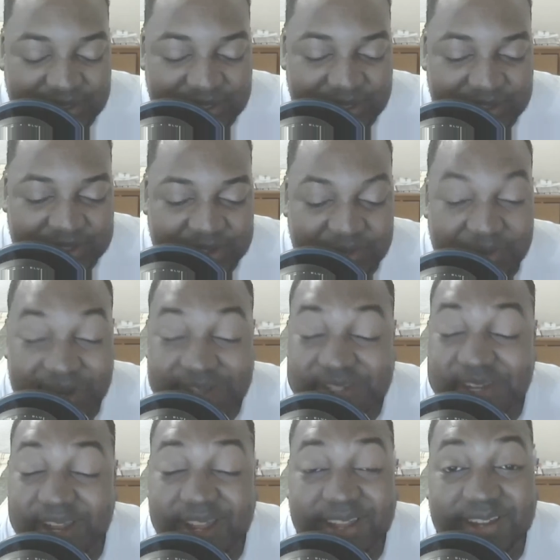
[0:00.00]
tell you something. When I
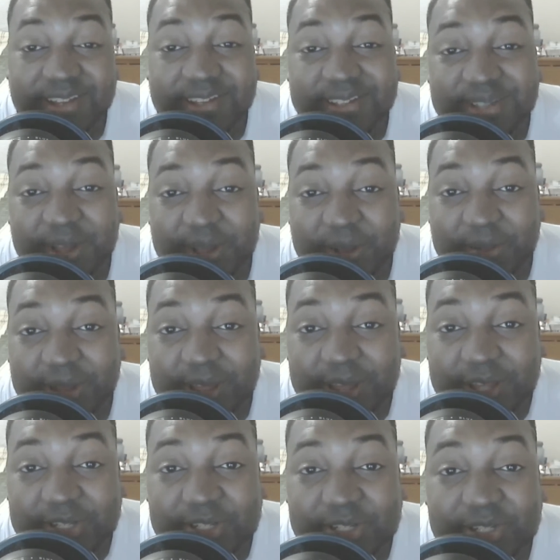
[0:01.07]
said I had a good time,
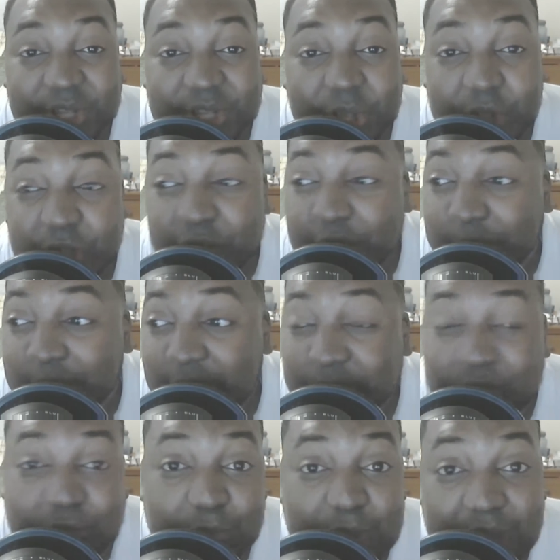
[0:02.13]
she's like, "Papi,
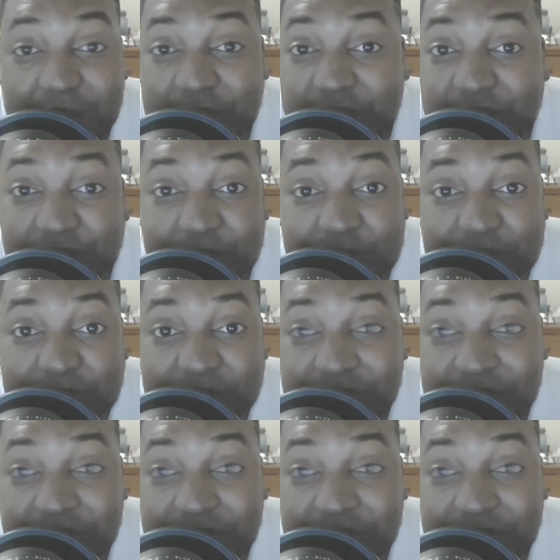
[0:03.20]
you got any friends?